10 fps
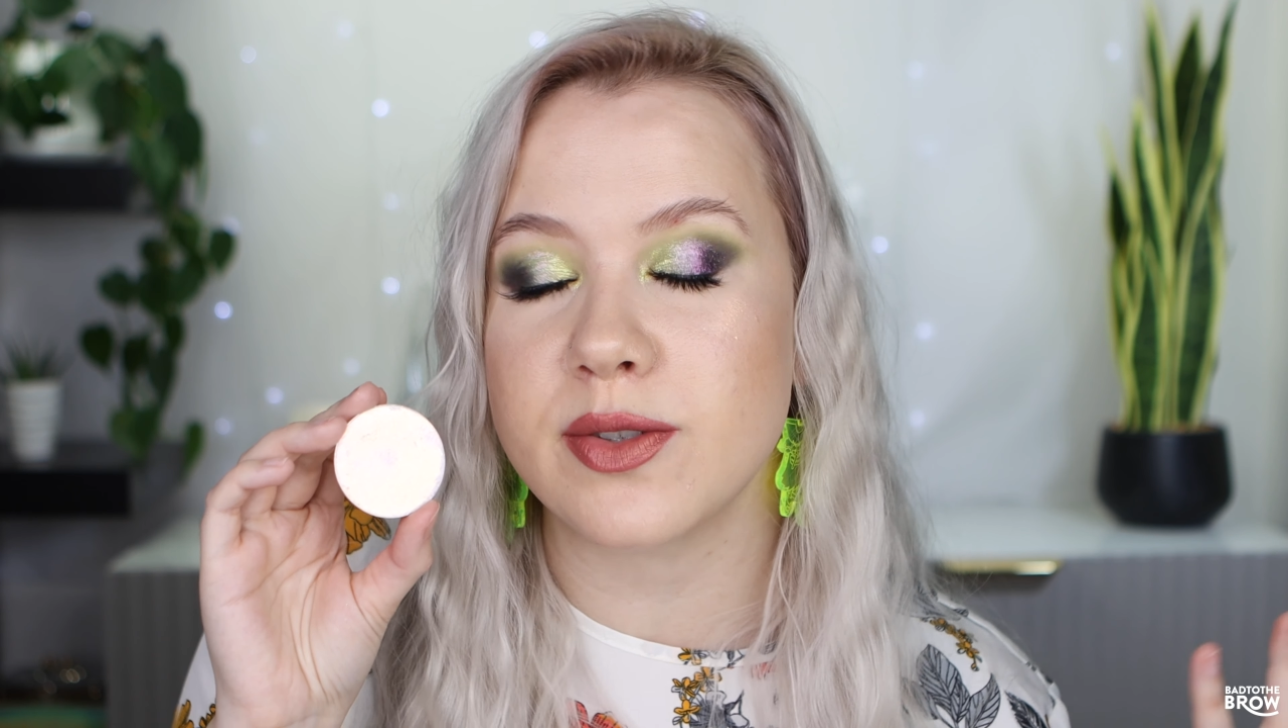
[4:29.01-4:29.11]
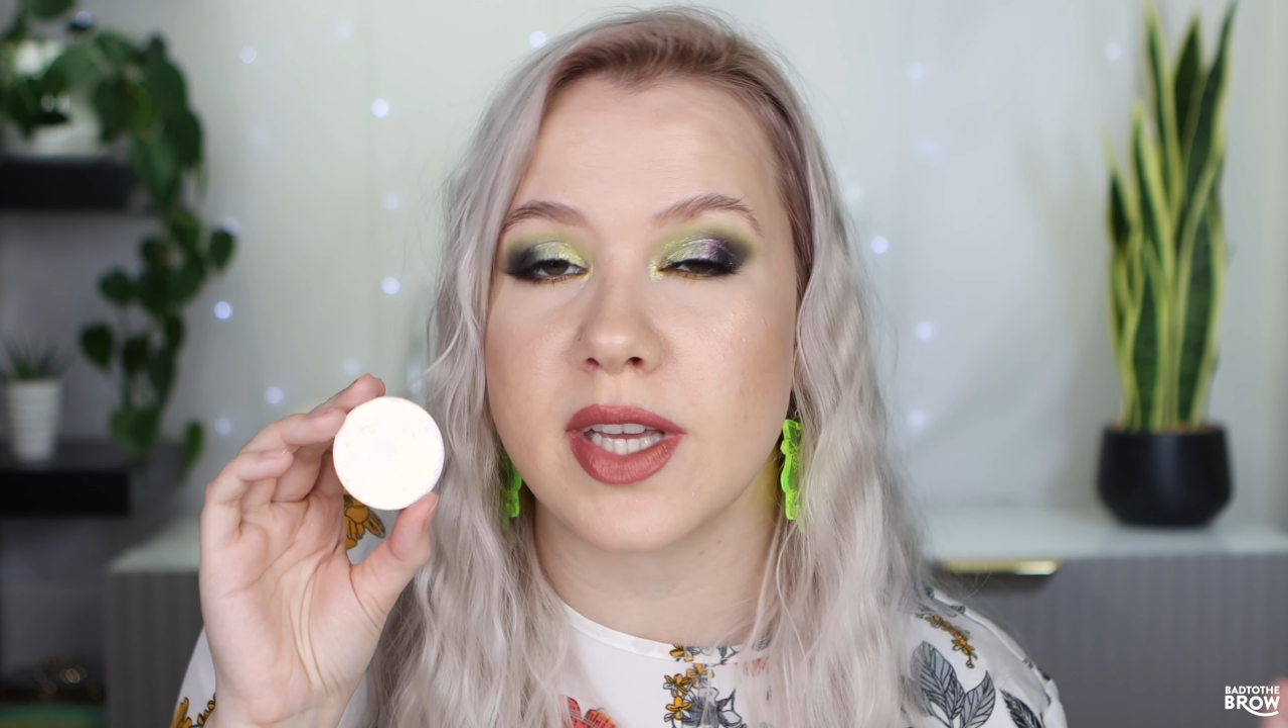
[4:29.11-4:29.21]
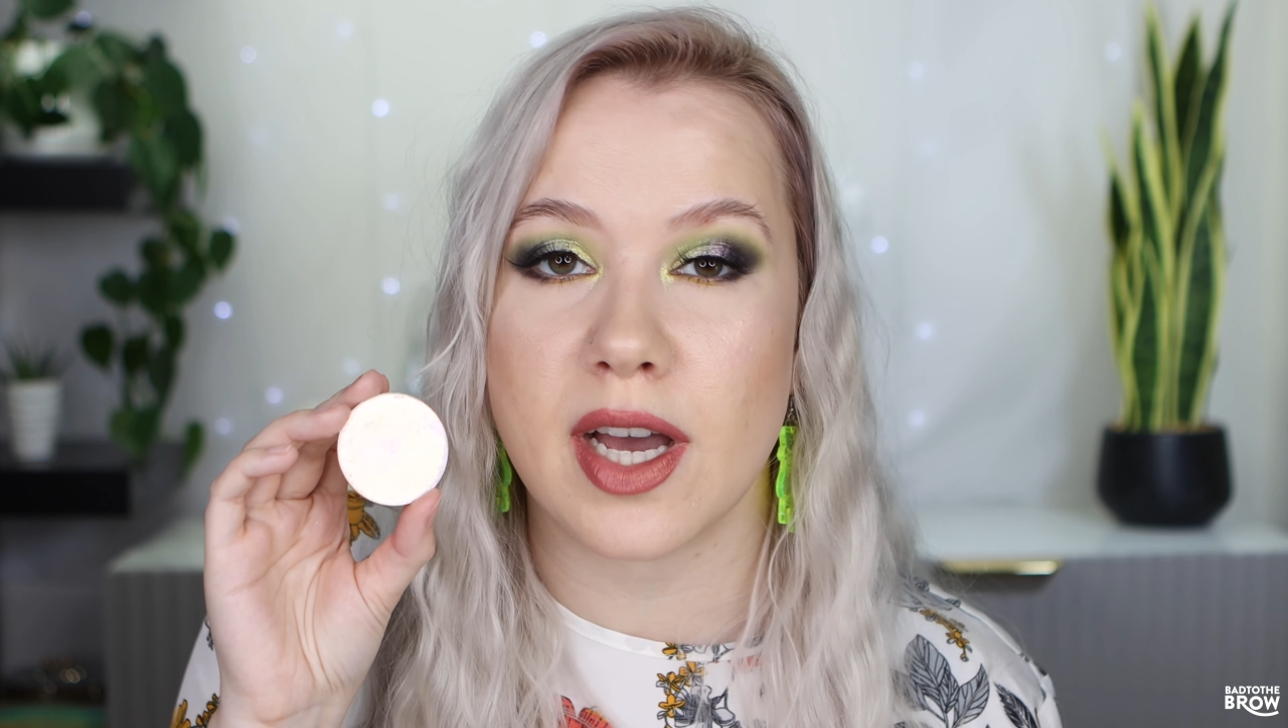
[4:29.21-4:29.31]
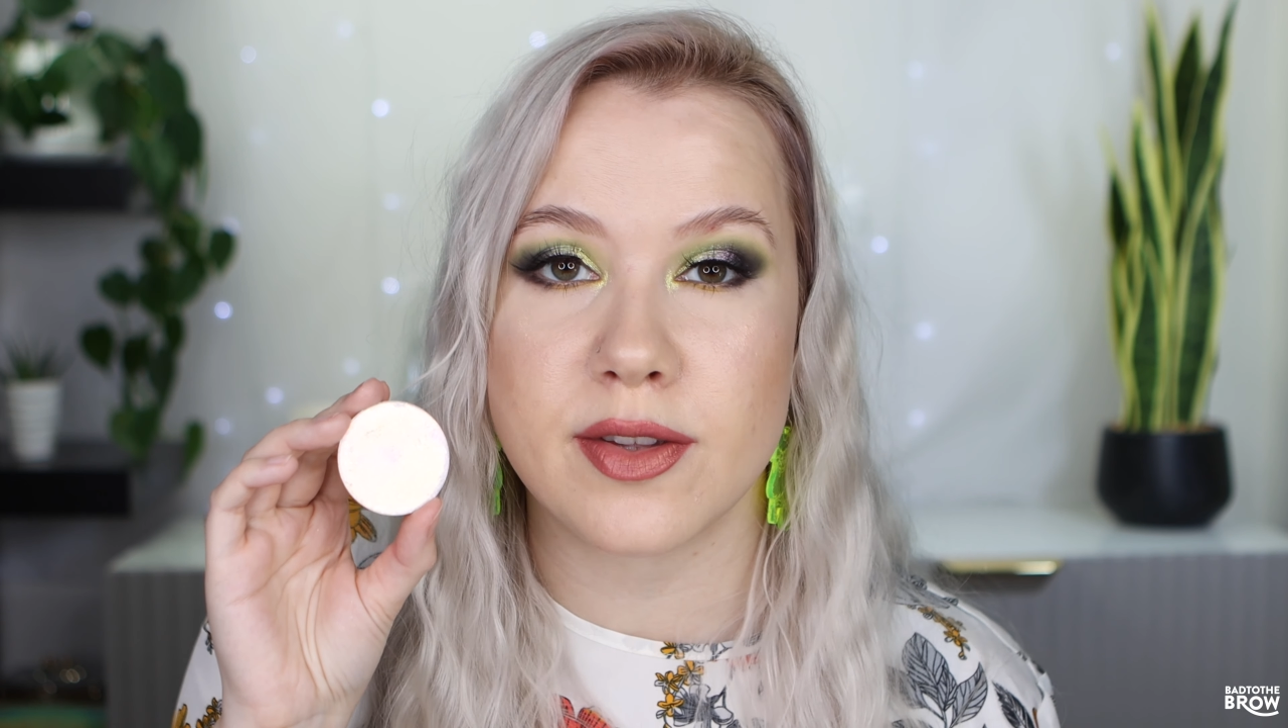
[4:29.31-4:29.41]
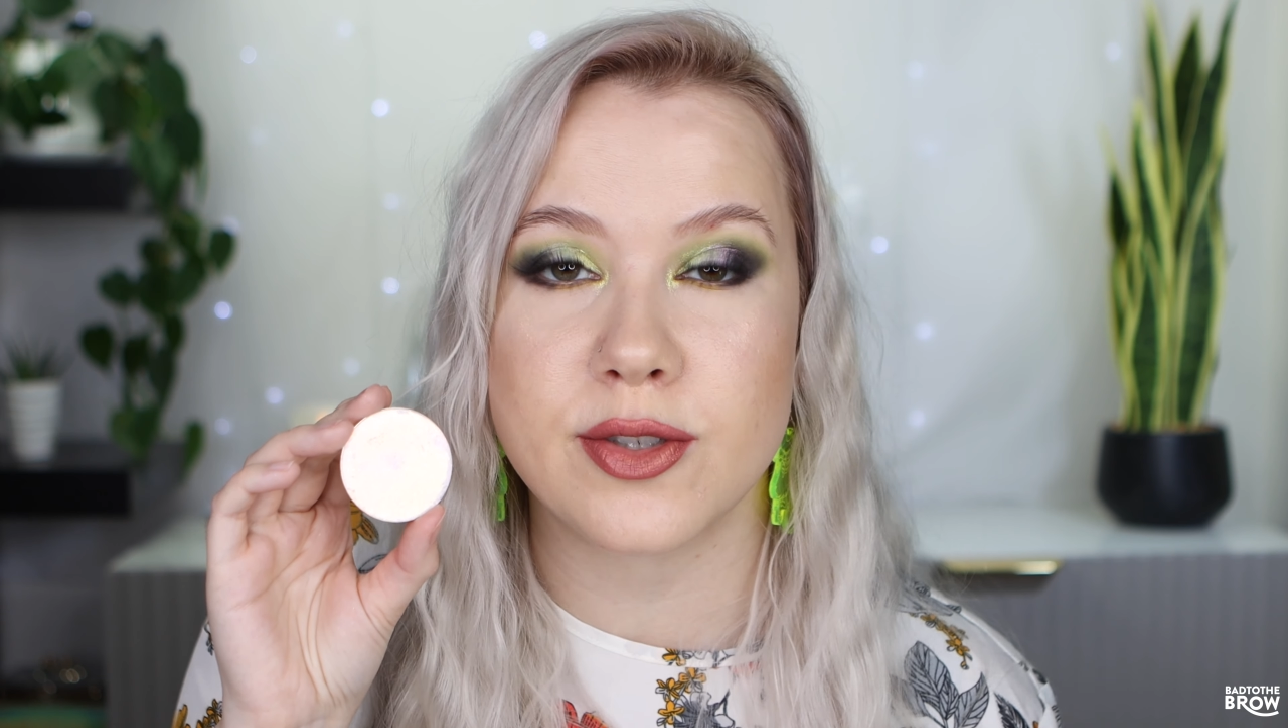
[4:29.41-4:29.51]

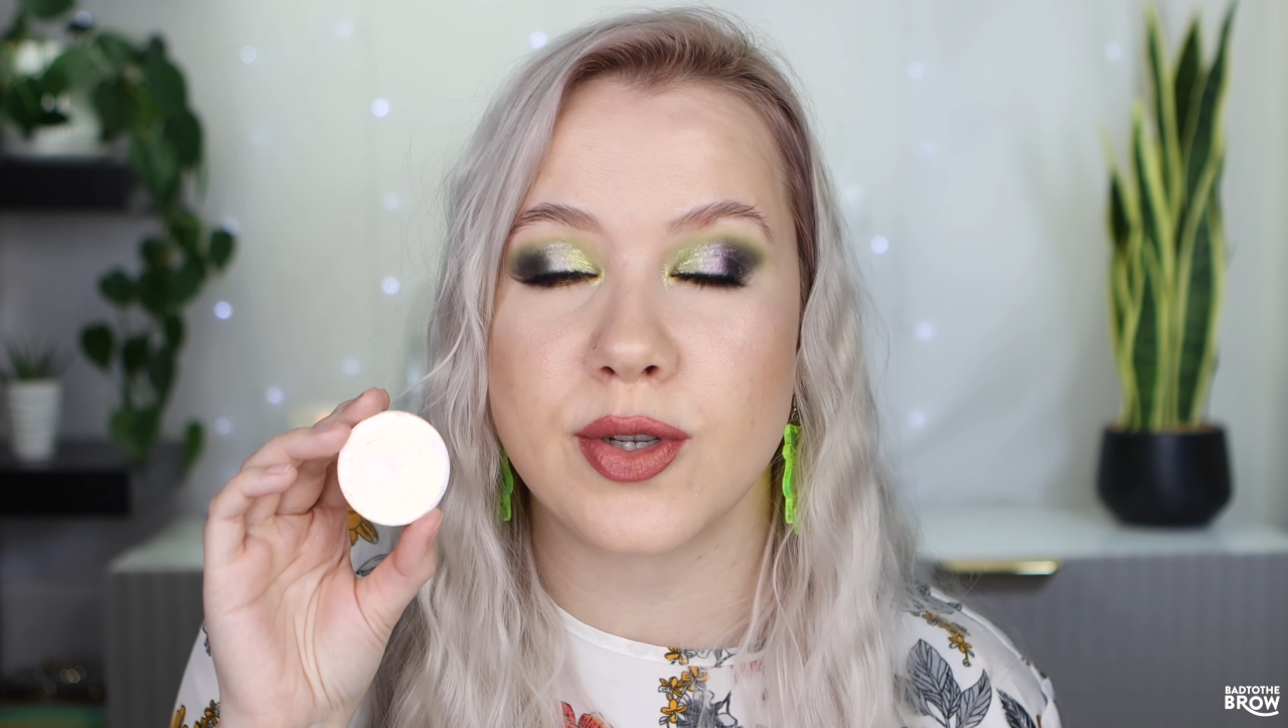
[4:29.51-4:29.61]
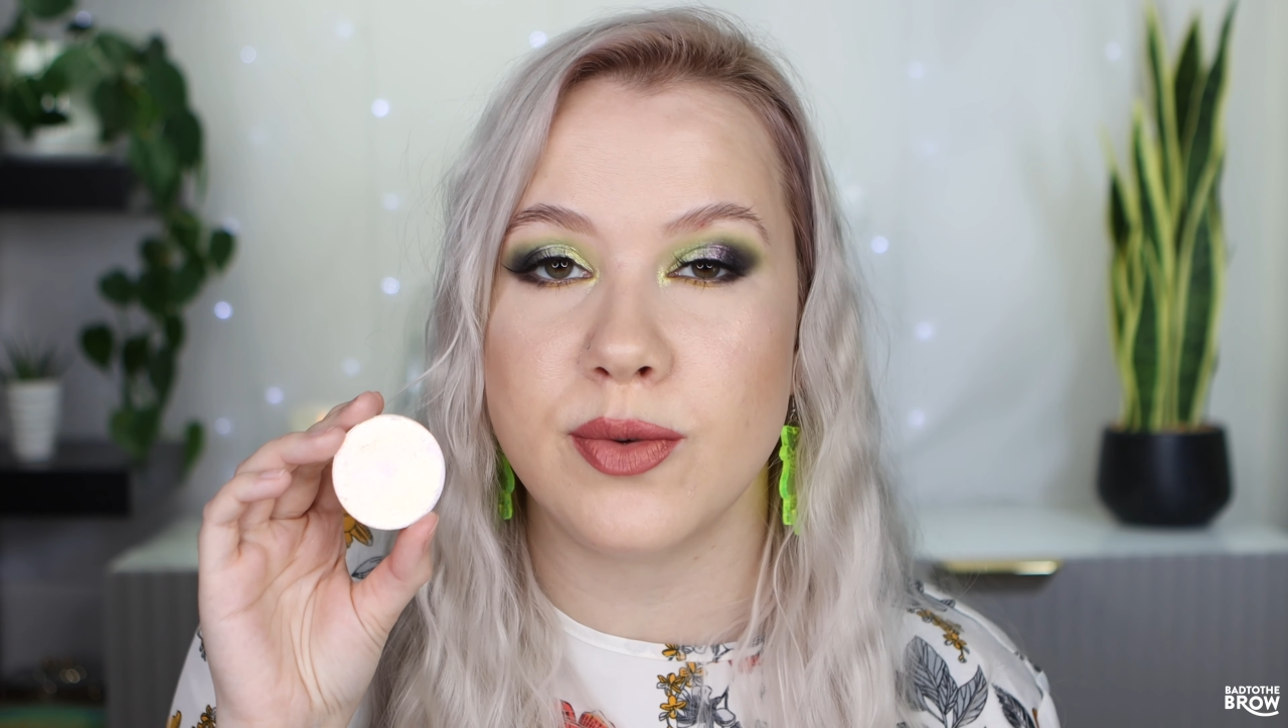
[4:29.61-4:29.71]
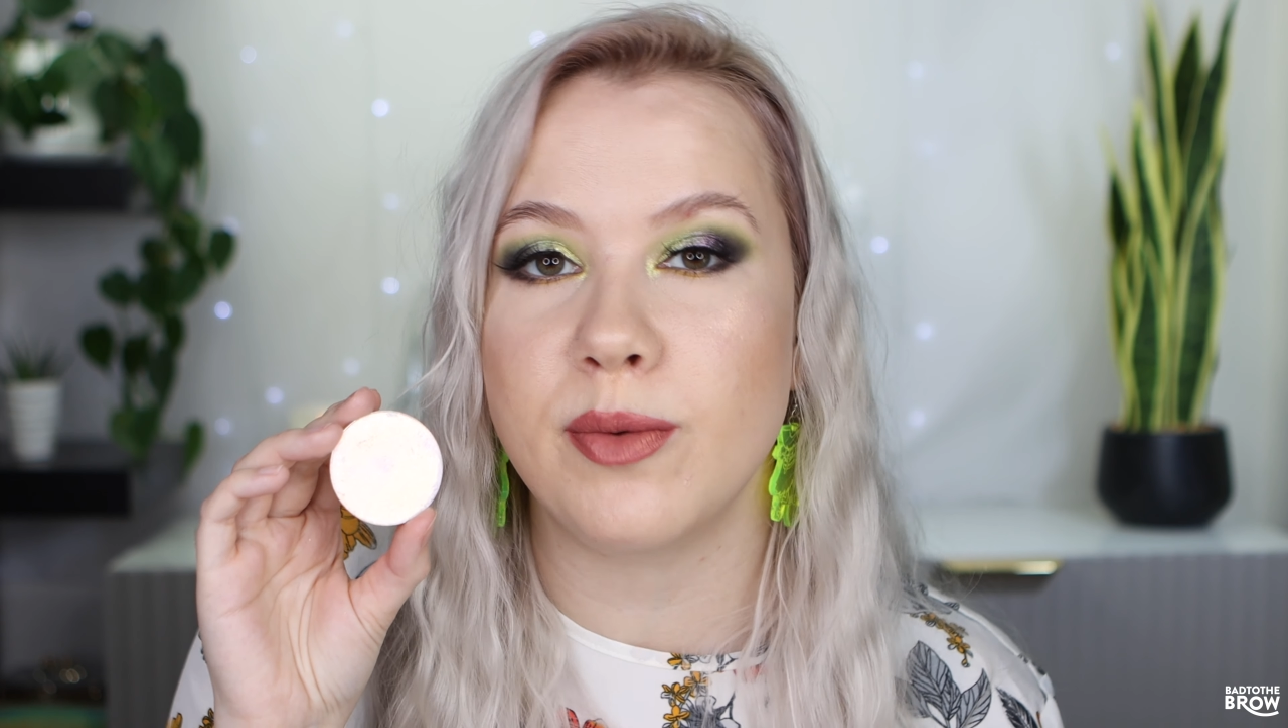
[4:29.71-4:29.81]
the other two